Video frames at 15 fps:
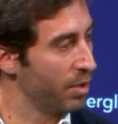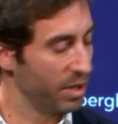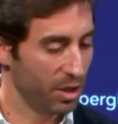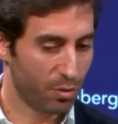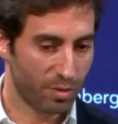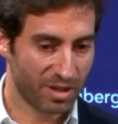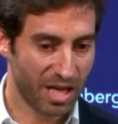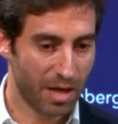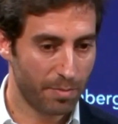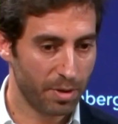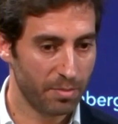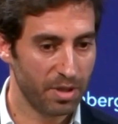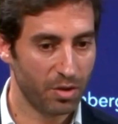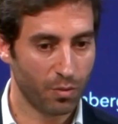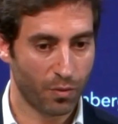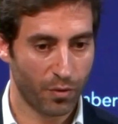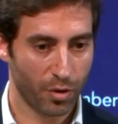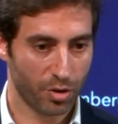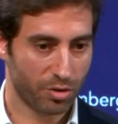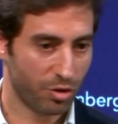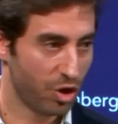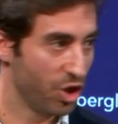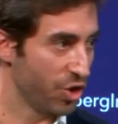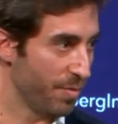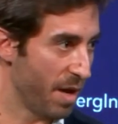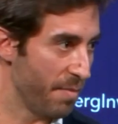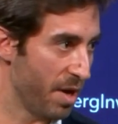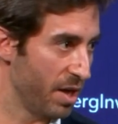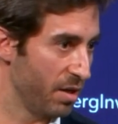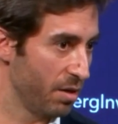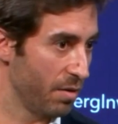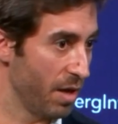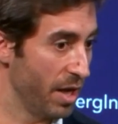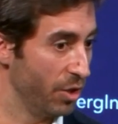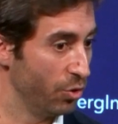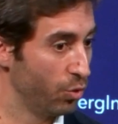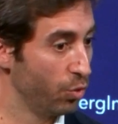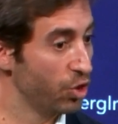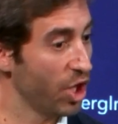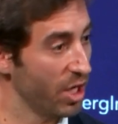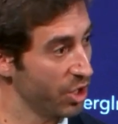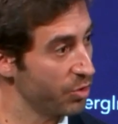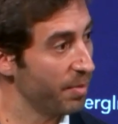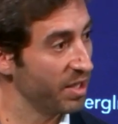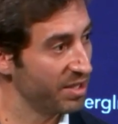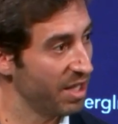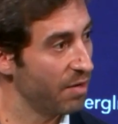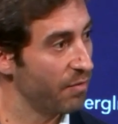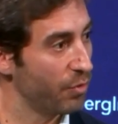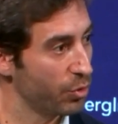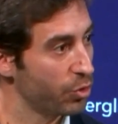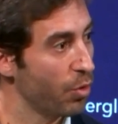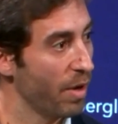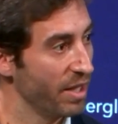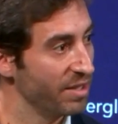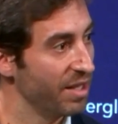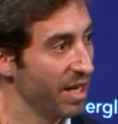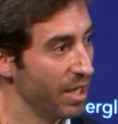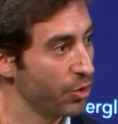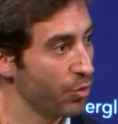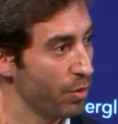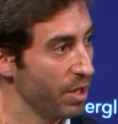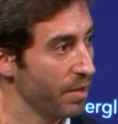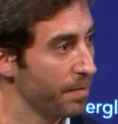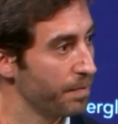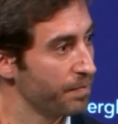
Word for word: It was helping me to first change my mind and to challenge myself also intellectually.